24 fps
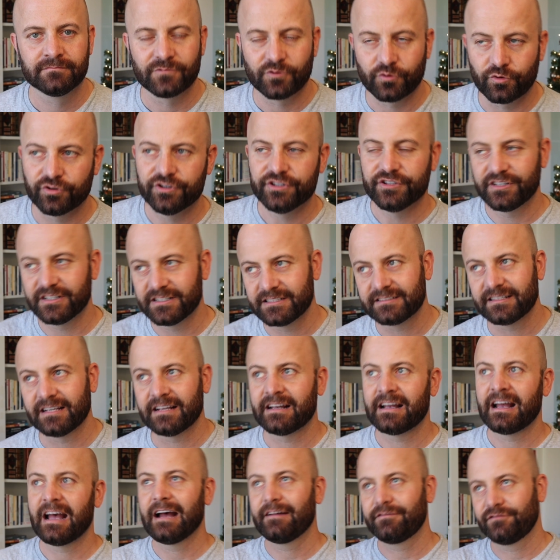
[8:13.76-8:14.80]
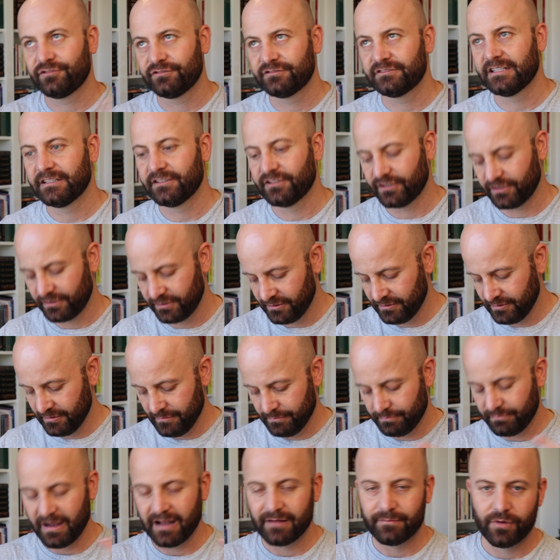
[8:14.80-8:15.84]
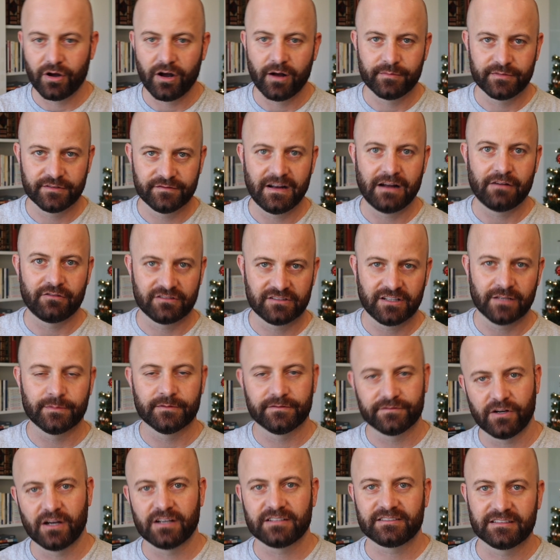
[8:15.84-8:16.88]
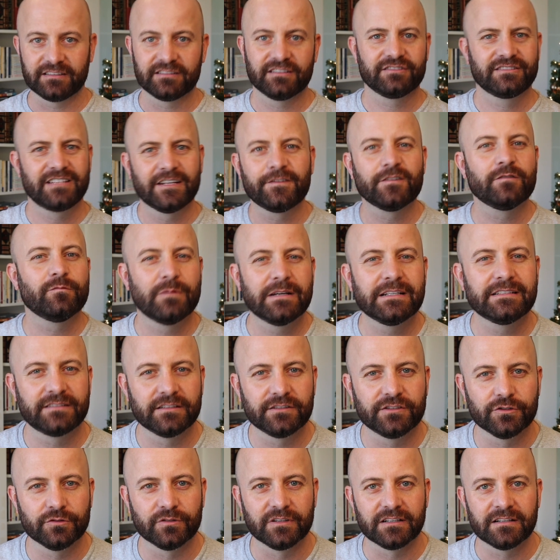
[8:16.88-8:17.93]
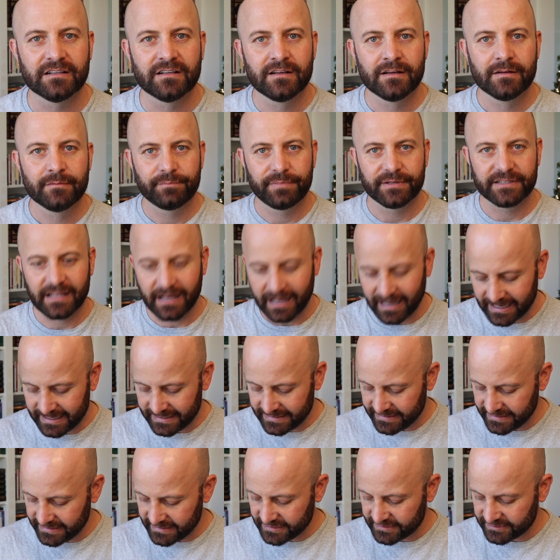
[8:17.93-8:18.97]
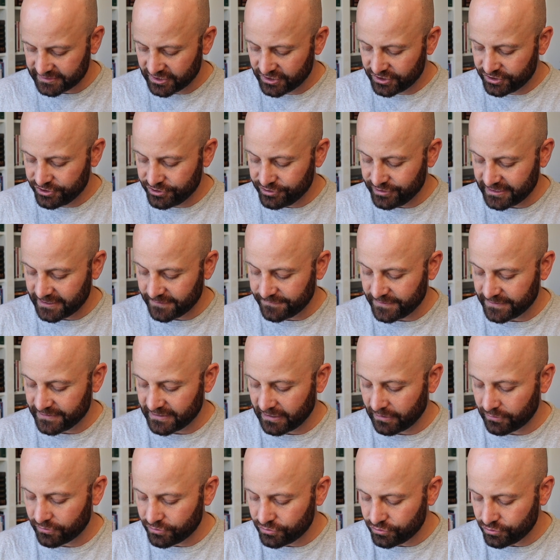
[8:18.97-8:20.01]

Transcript: Or you could say after dinner, my mom devoured a tub of frosting. There's different ways to do it. But the idea is you need to figure out